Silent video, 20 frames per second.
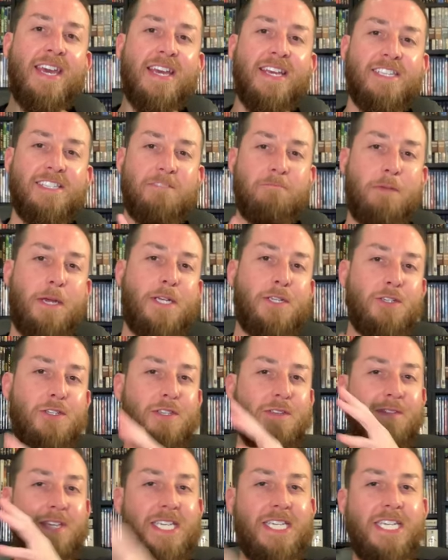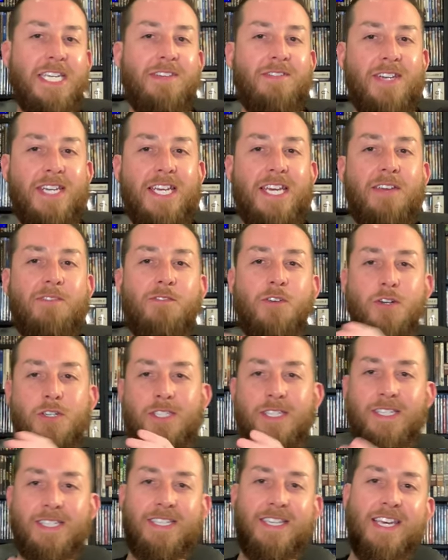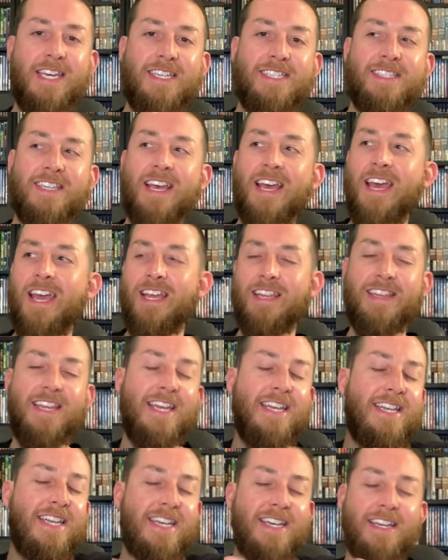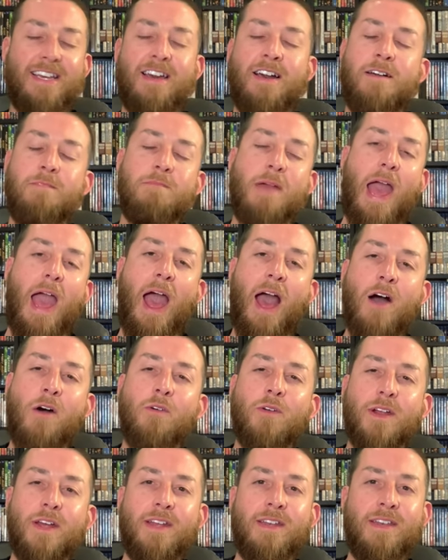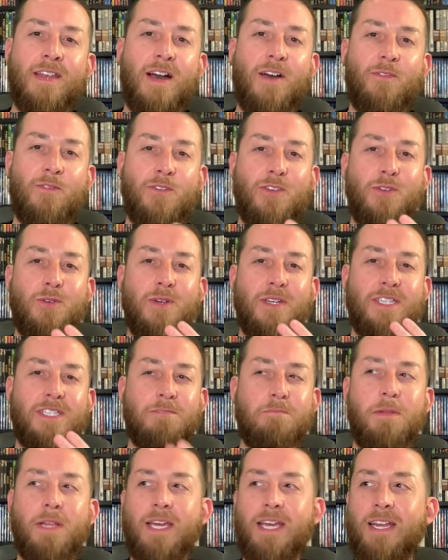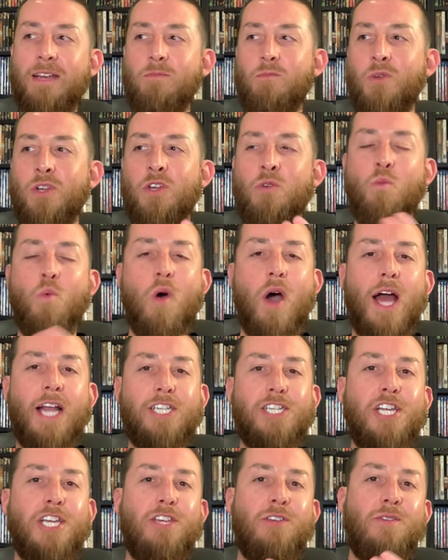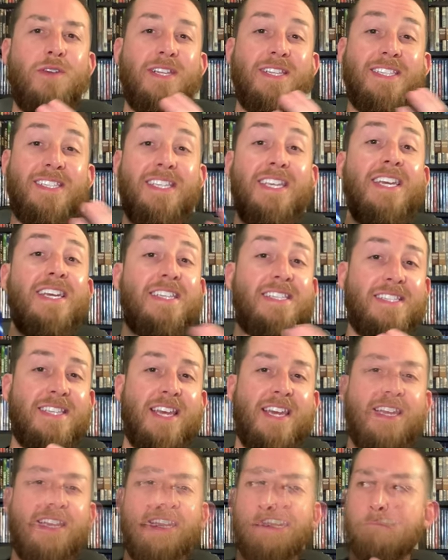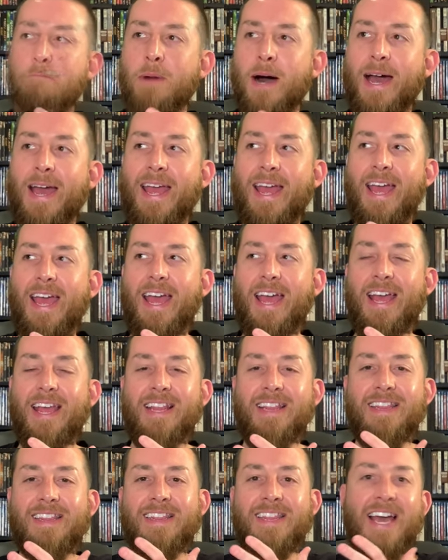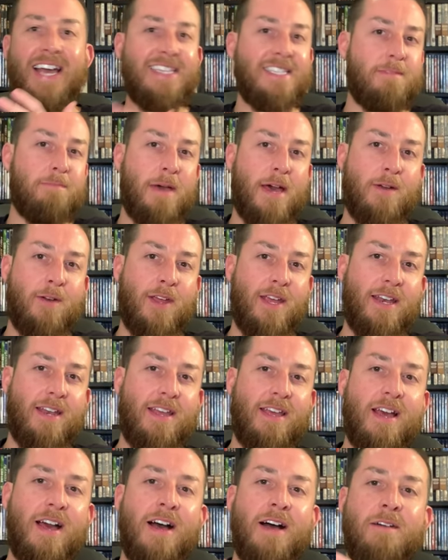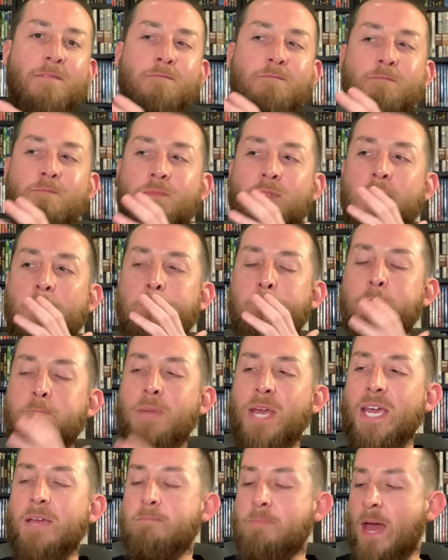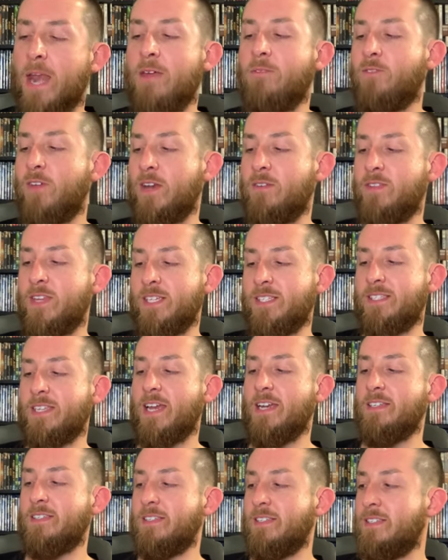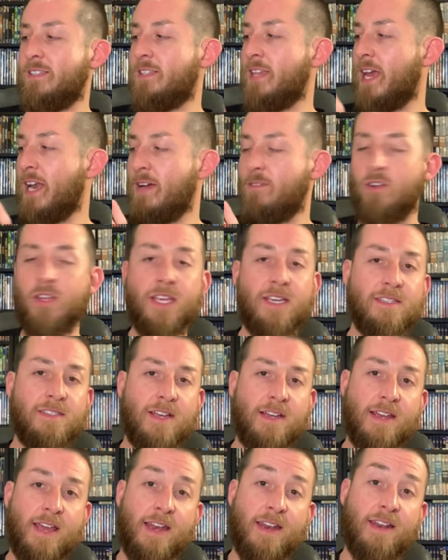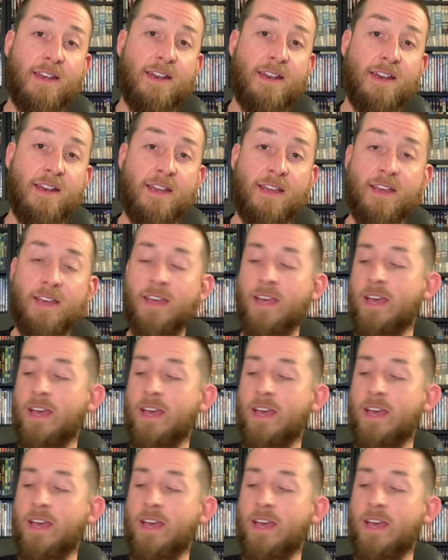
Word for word: some pictures of the DVD versus this. They didn't come out enough to explain. When you watch it, you can see it slightly, but that's about it. Um, the big benefit of this set is, is that everything's unedited in it.